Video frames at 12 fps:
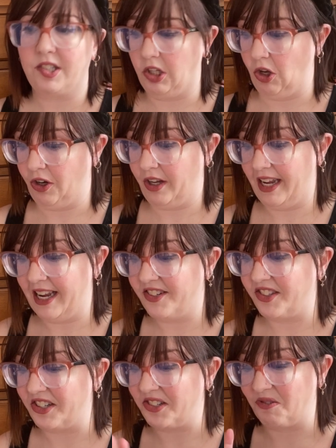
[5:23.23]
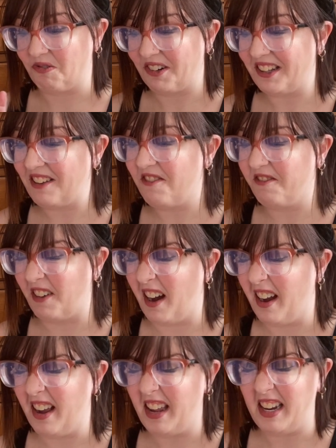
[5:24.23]
look is this really
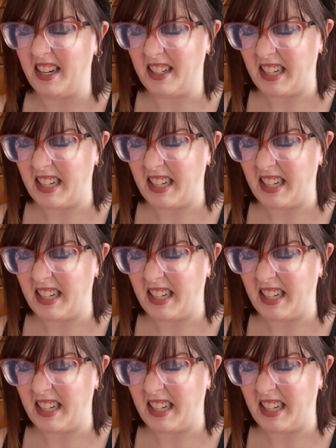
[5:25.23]
fun,